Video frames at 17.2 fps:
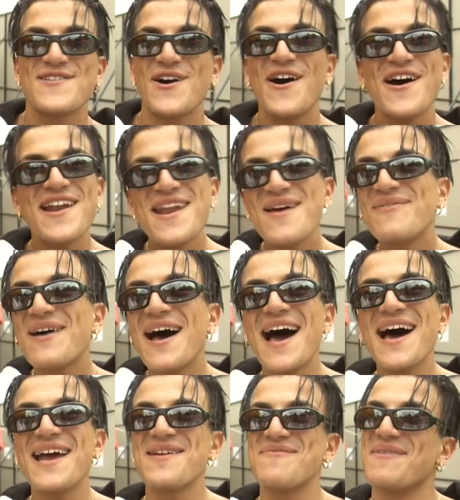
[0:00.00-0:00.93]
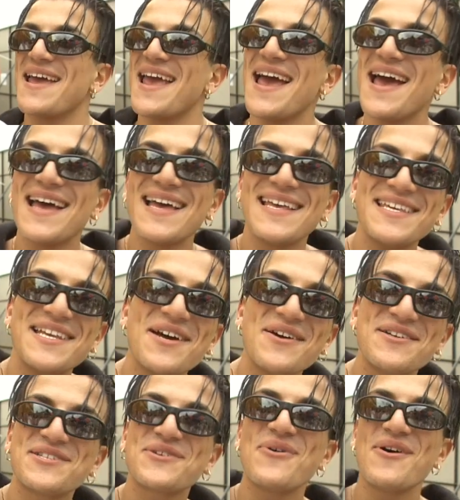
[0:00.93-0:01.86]
as well. I never had it, mate. You
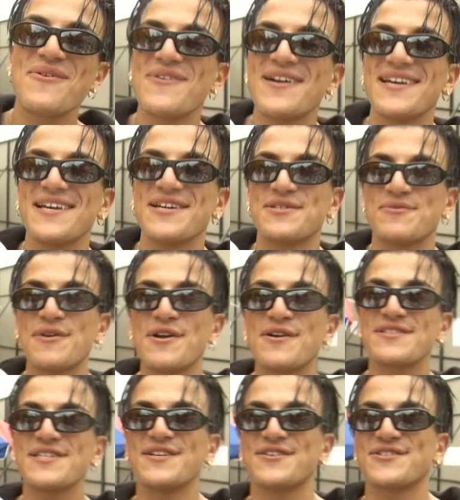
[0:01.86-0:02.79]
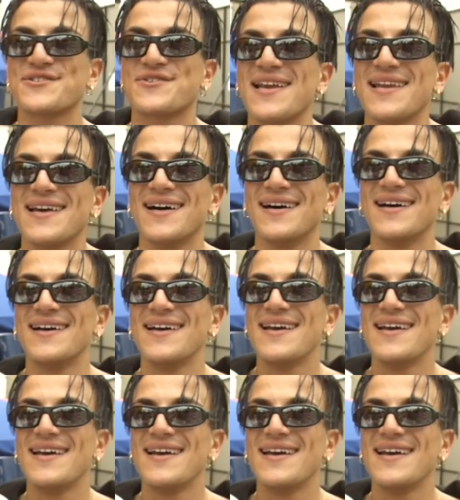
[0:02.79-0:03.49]
know, it's quite funny, because when I was in Australia